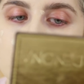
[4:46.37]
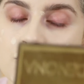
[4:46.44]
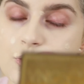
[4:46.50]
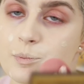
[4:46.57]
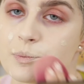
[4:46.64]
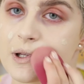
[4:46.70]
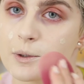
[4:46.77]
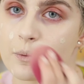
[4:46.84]
do
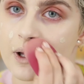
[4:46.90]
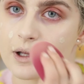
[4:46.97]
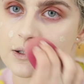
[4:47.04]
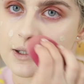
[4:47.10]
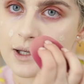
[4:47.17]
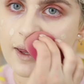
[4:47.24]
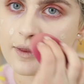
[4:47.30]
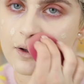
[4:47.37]
play well
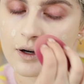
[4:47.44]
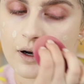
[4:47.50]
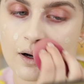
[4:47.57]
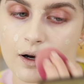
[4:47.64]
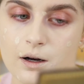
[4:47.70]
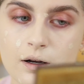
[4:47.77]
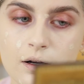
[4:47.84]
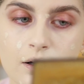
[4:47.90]
together.
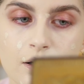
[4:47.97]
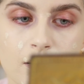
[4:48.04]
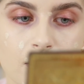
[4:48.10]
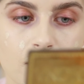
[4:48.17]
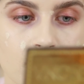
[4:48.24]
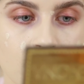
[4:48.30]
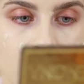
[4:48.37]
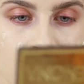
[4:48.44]

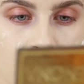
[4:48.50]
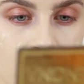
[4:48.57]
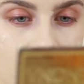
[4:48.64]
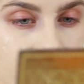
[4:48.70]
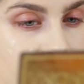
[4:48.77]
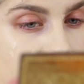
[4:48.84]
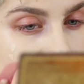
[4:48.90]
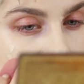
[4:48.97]
I
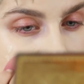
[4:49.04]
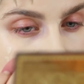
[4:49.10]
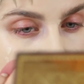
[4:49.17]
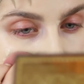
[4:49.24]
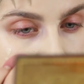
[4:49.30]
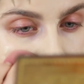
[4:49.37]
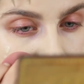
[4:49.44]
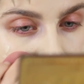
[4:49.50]
feel like
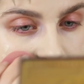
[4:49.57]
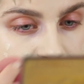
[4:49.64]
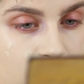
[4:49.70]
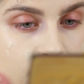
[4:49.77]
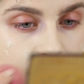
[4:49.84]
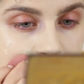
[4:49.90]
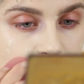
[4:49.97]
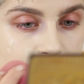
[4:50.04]
the
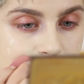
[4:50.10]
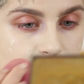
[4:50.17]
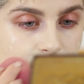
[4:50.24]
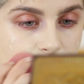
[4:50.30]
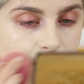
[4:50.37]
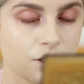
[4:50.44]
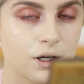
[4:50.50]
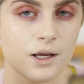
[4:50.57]
Porcelain
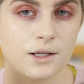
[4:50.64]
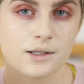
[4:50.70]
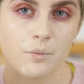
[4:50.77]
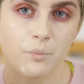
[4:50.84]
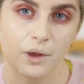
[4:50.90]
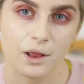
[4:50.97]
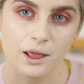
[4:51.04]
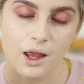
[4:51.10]
concealer is a
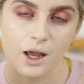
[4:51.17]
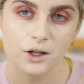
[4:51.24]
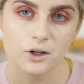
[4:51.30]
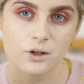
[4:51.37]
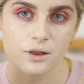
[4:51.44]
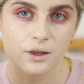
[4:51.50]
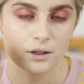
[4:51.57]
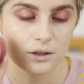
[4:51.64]
bit
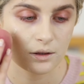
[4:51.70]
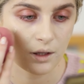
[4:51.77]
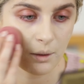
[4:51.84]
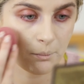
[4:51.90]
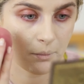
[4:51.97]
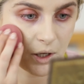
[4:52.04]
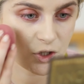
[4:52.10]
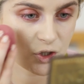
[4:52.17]
lighter than the
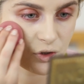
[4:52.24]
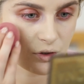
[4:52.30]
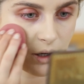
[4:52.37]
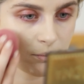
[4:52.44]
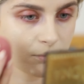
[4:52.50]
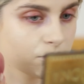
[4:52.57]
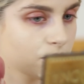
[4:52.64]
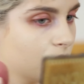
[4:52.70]
mixture
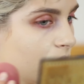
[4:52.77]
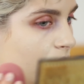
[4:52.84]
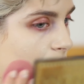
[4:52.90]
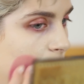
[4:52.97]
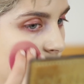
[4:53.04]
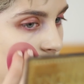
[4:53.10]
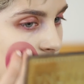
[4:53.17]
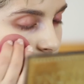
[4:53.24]
I'm
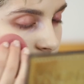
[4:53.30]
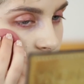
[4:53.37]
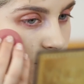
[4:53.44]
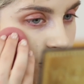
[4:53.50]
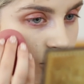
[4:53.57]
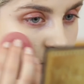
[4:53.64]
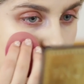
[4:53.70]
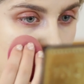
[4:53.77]

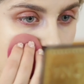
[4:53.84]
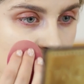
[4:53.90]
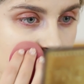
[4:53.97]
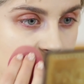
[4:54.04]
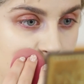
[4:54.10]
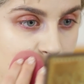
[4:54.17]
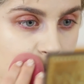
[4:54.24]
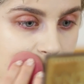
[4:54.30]

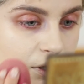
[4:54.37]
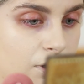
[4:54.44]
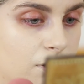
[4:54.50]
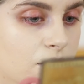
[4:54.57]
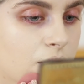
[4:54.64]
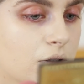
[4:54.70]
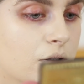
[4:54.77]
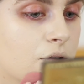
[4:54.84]
currently
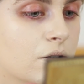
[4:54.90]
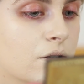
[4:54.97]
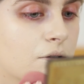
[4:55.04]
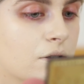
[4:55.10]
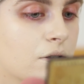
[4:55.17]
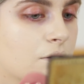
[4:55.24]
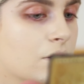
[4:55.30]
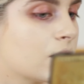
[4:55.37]
sporting,
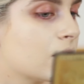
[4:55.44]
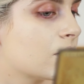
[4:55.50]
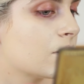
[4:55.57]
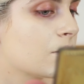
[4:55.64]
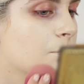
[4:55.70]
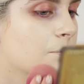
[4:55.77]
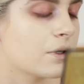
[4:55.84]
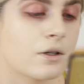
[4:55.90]

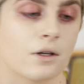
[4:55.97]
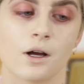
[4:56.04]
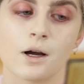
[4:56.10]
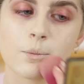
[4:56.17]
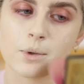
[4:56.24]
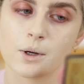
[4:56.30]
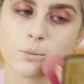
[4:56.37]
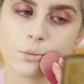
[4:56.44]
but
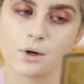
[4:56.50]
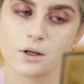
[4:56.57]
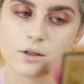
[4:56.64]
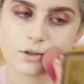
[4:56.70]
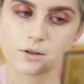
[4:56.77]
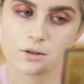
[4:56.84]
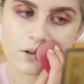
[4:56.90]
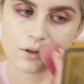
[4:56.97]
not by
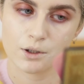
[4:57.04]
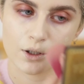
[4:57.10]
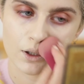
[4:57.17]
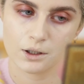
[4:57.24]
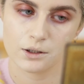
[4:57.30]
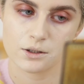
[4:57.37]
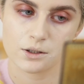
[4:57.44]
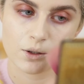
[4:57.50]
much.
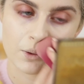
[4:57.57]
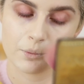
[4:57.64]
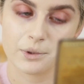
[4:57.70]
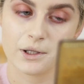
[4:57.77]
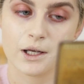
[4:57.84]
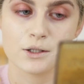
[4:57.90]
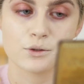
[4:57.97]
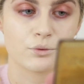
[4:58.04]
And so it
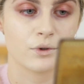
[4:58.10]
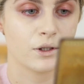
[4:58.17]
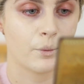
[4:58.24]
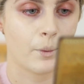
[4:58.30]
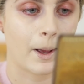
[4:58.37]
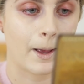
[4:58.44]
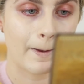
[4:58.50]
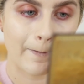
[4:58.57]
plays really
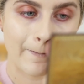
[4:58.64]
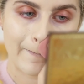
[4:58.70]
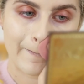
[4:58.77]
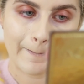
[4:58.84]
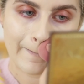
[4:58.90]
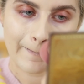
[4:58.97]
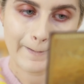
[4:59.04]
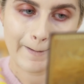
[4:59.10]
well.
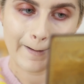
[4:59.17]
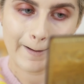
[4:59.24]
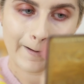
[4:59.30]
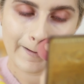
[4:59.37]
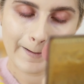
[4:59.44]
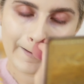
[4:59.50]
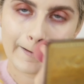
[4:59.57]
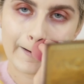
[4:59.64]

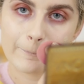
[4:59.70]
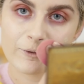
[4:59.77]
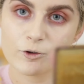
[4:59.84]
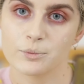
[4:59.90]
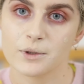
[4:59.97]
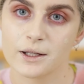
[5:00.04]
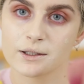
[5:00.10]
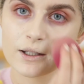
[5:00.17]
If you
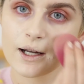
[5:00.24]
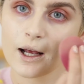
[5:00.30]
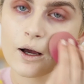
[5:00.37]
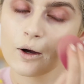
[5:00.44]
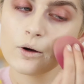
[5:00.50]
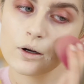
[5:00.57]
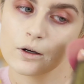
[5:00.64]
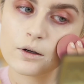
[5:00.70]
blend it out,